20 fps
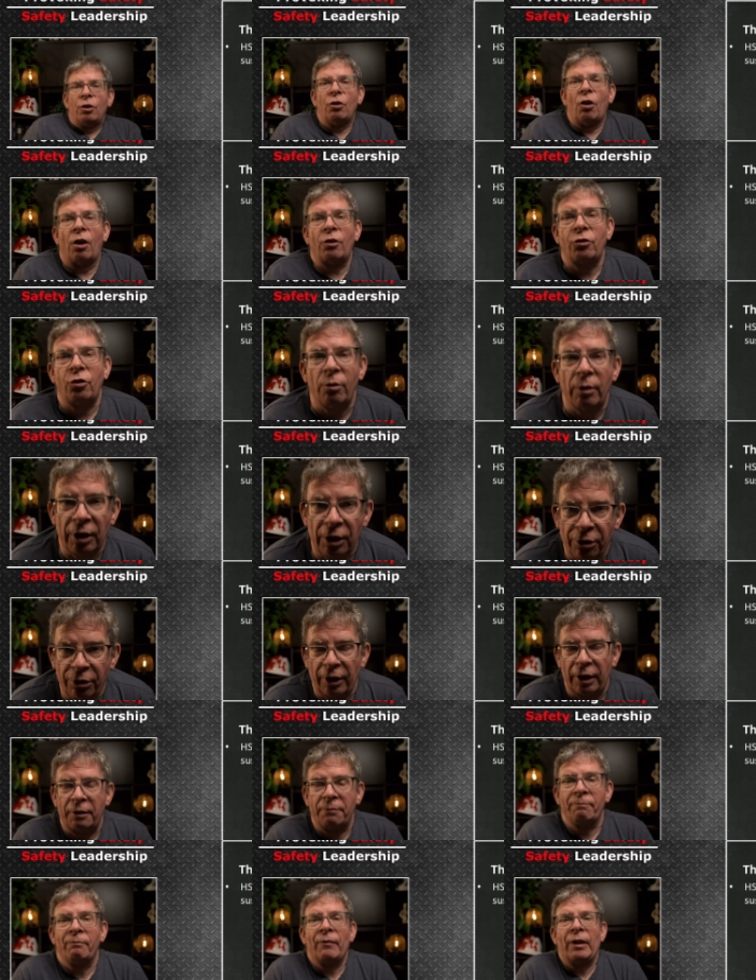not do
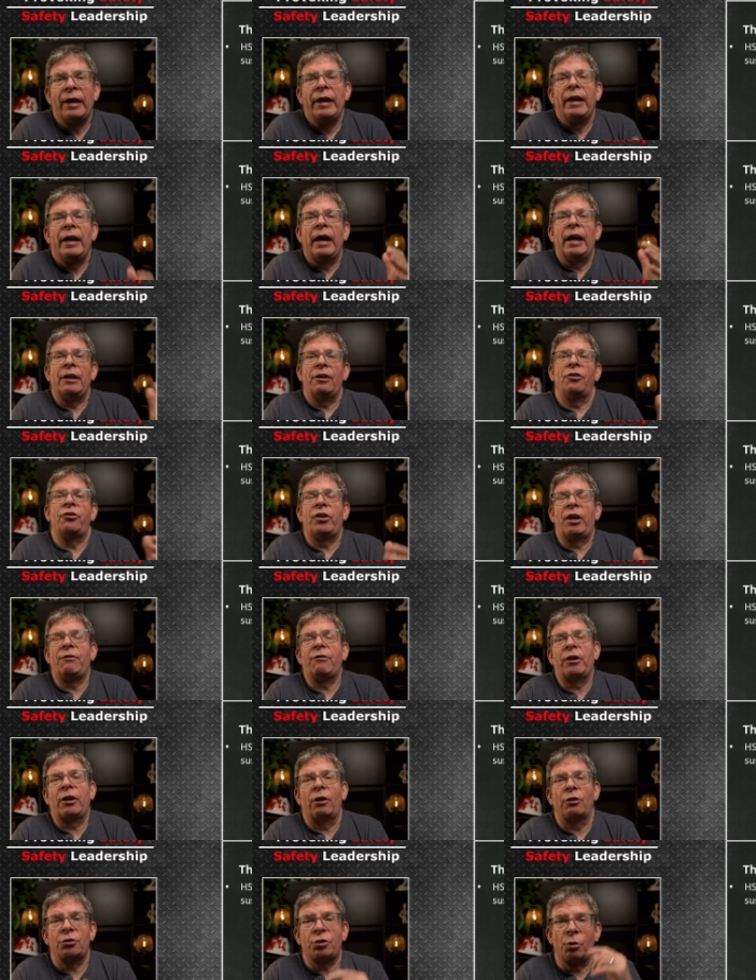anything. And the safety
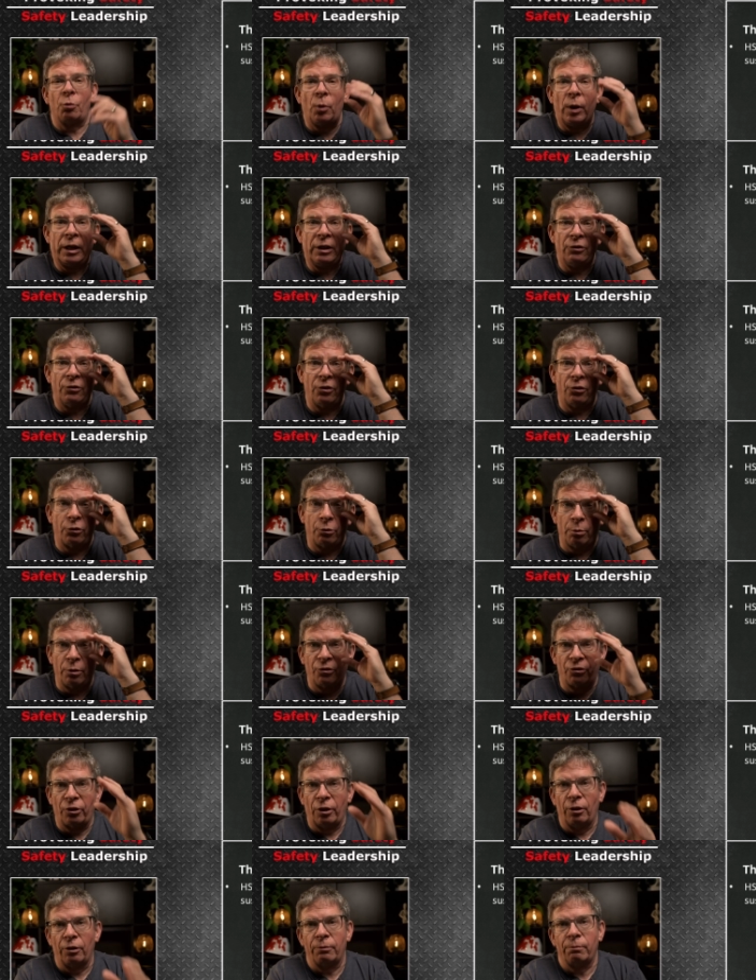culture wanes as a
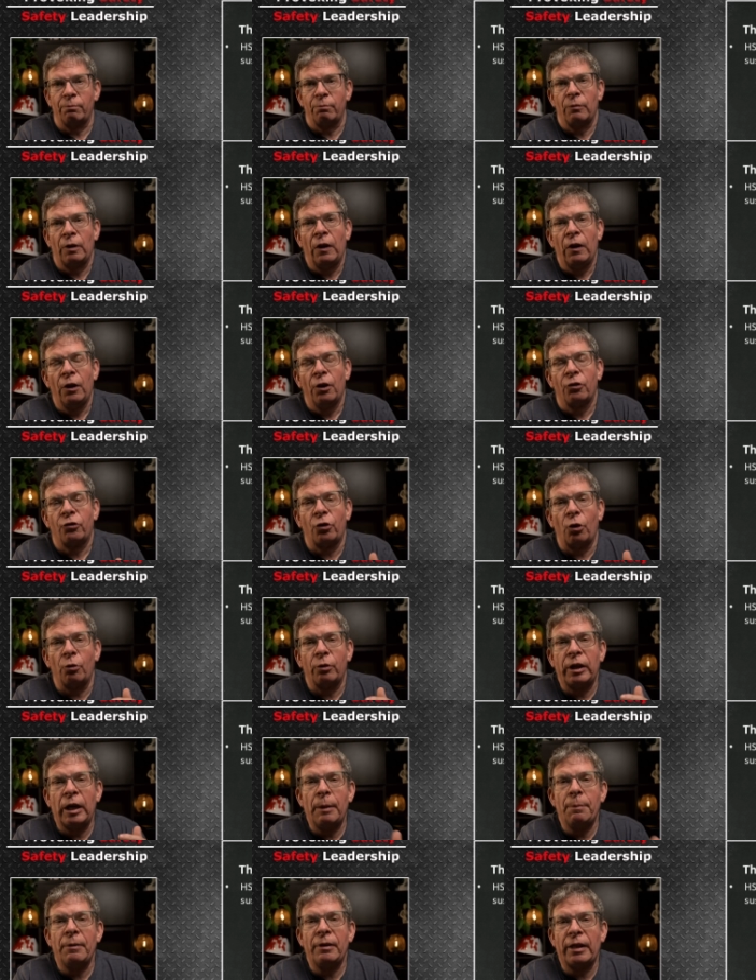result. So
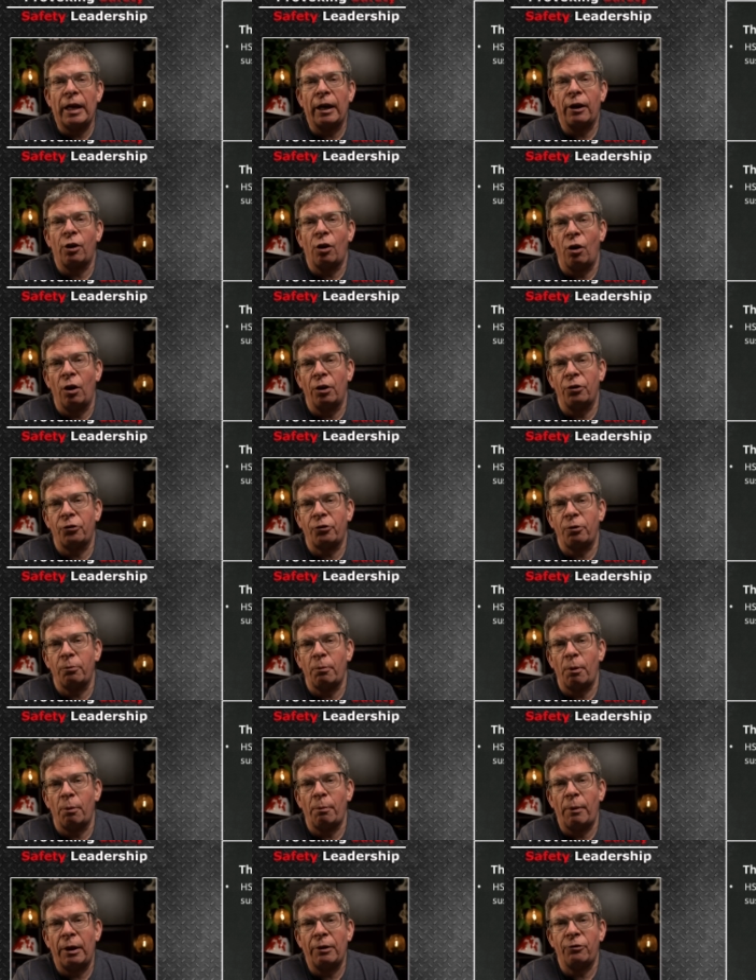keeping that constant
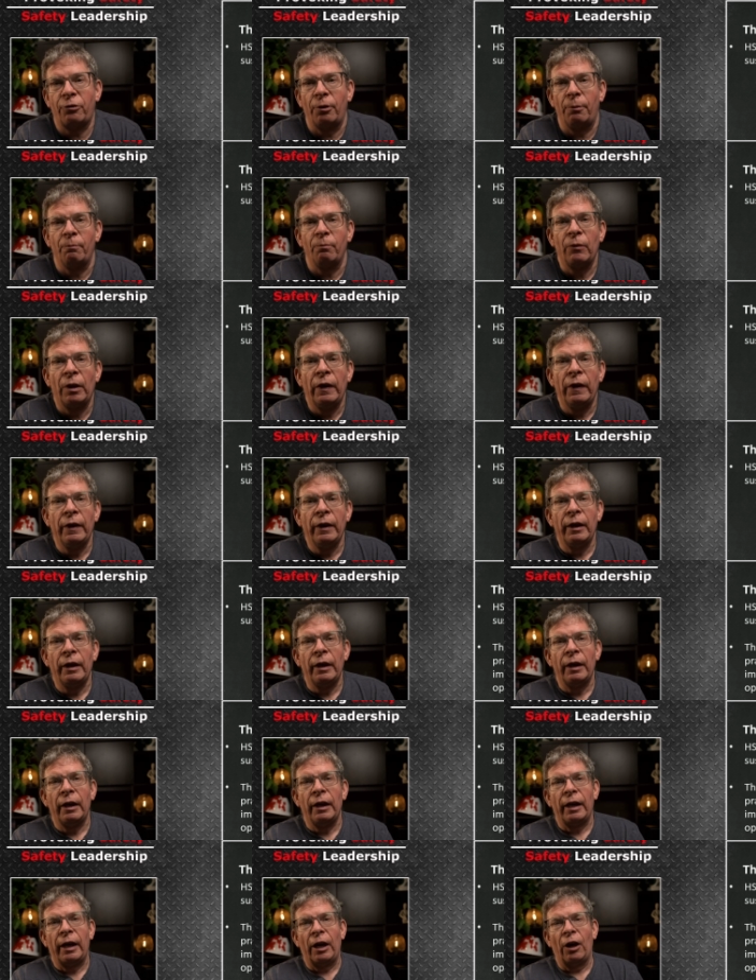momentum.
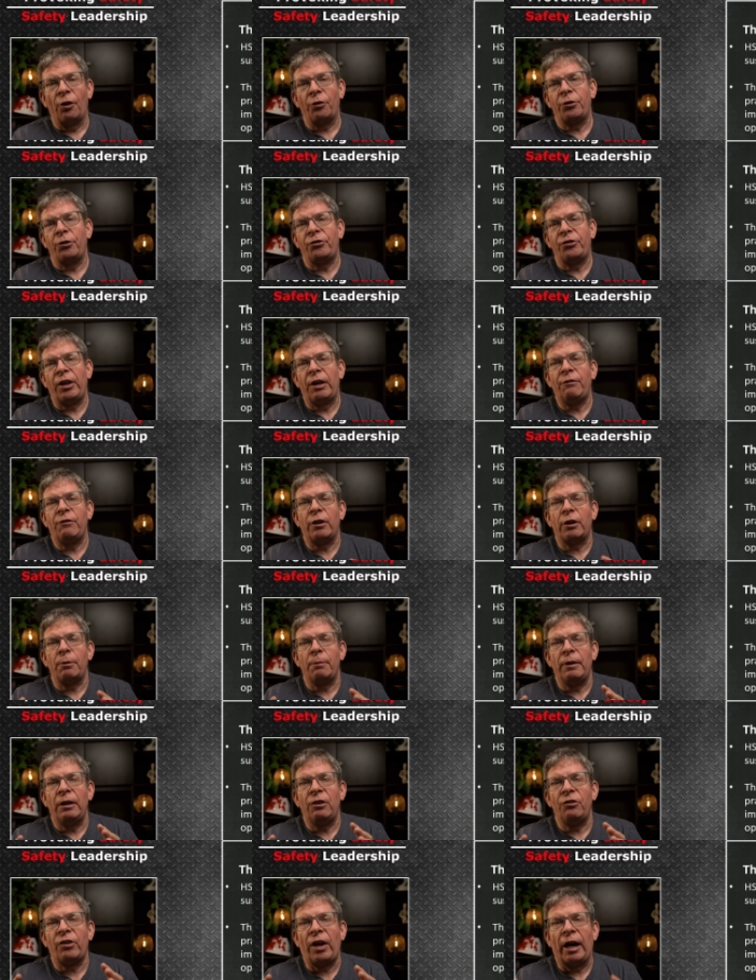Health and safety
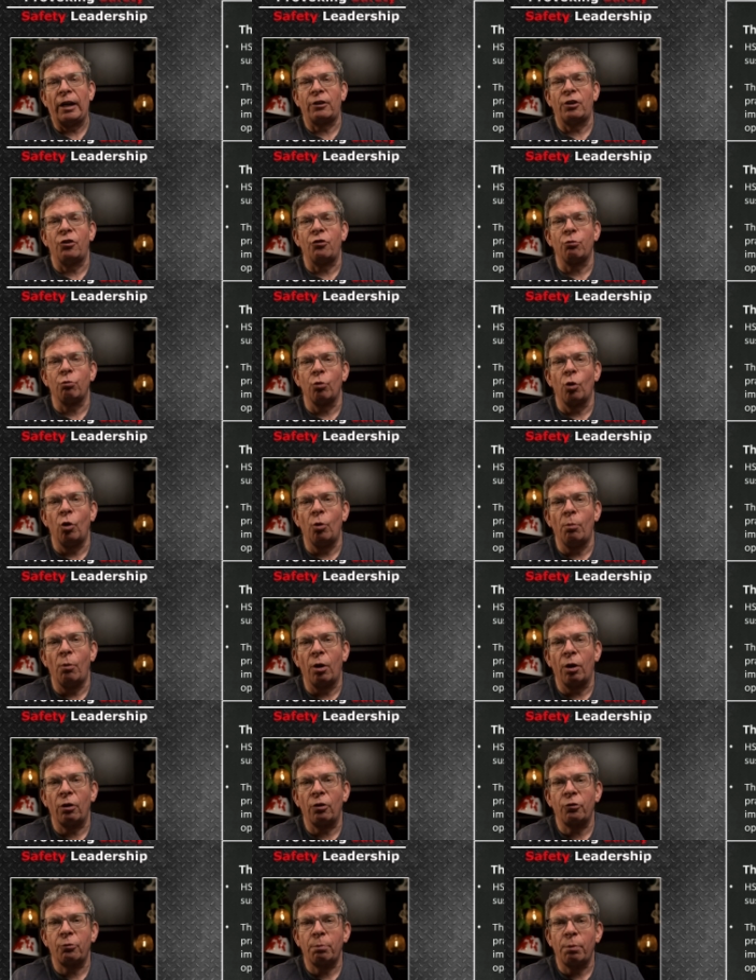committees act as role
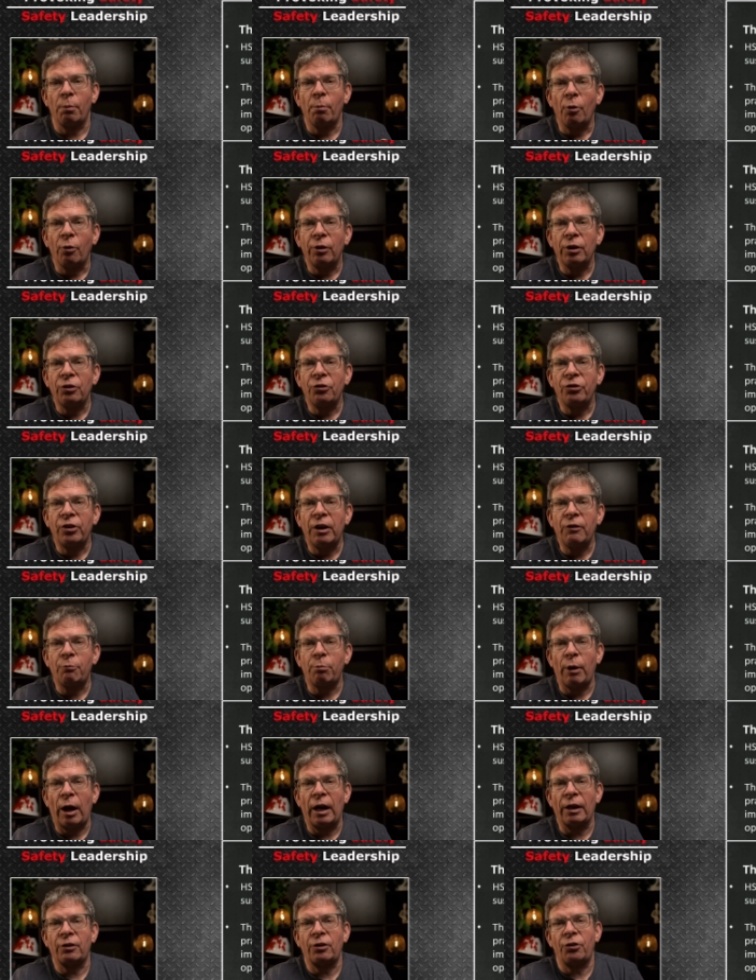models, promoting safe
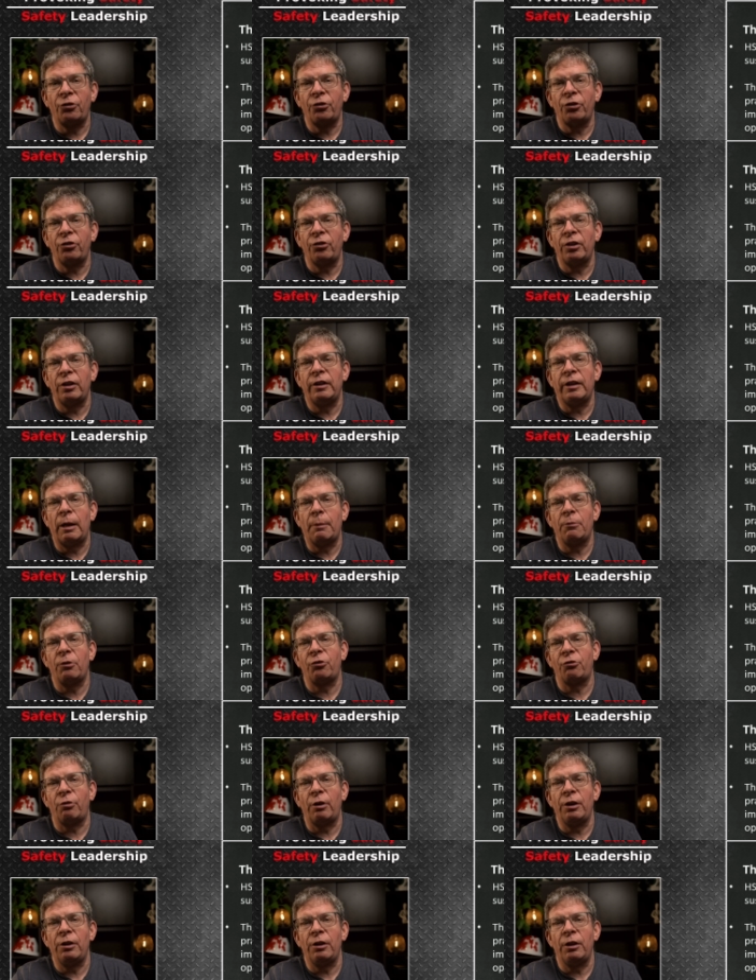practices and
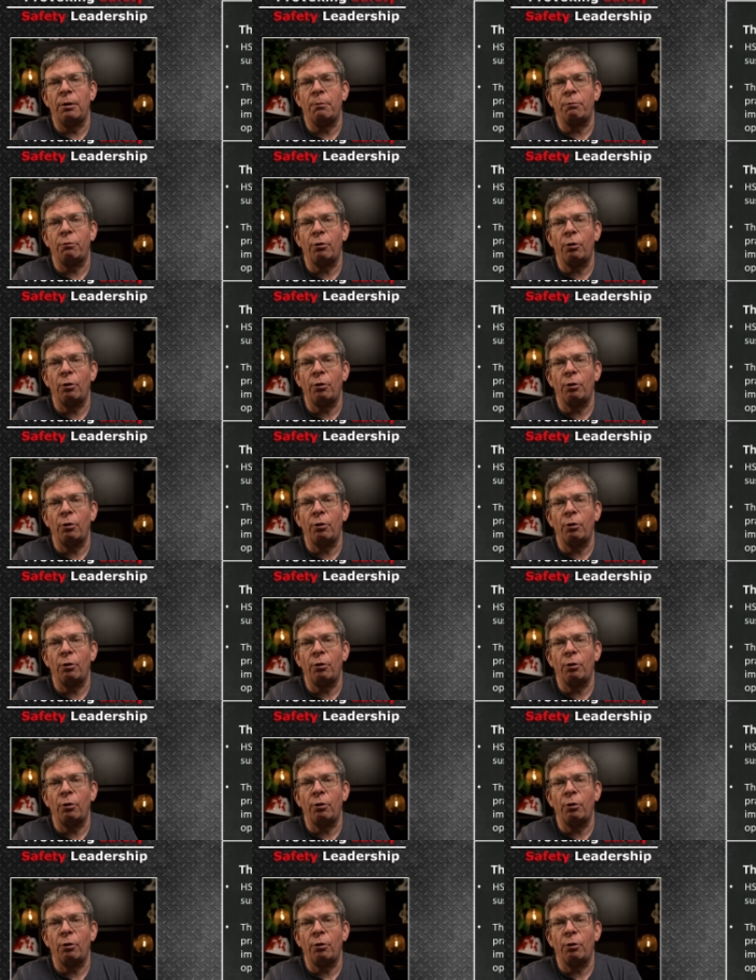demonstrating the